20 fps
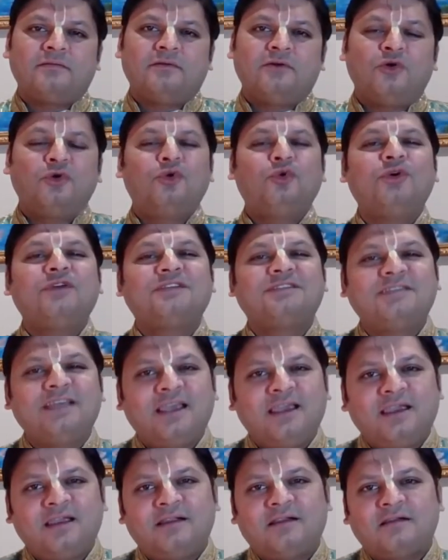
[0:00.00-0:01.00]
Who is
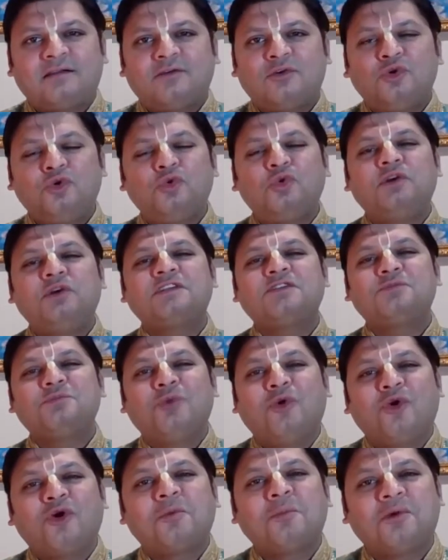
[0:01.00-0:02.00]
there? Who is
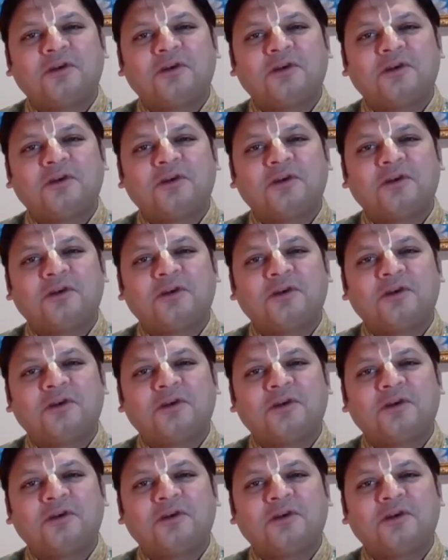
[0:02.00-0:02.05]
more